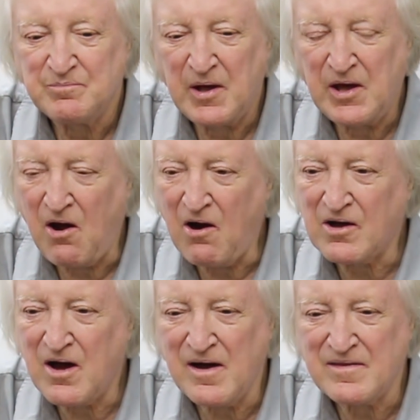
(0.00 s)
P R
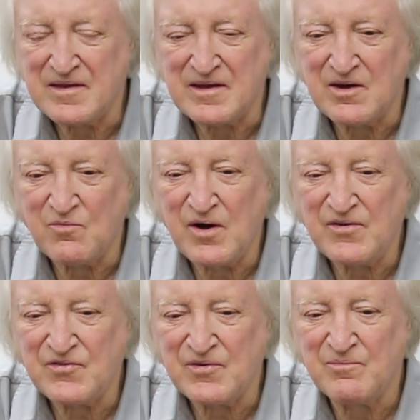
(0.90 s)
guy, I think it
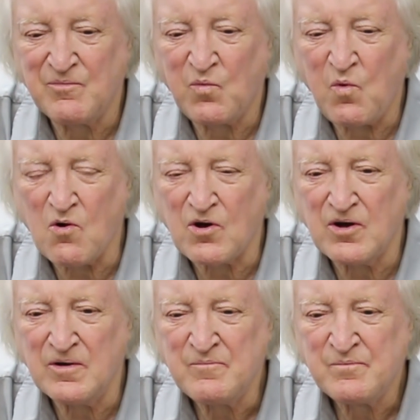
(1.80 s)
was, from
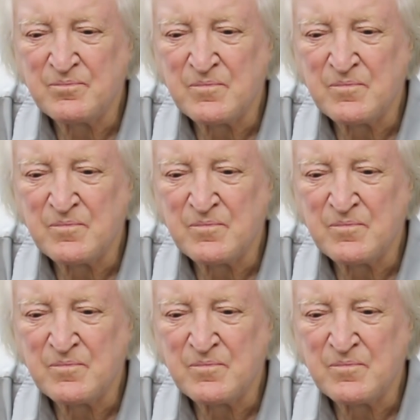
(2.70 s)
Walker,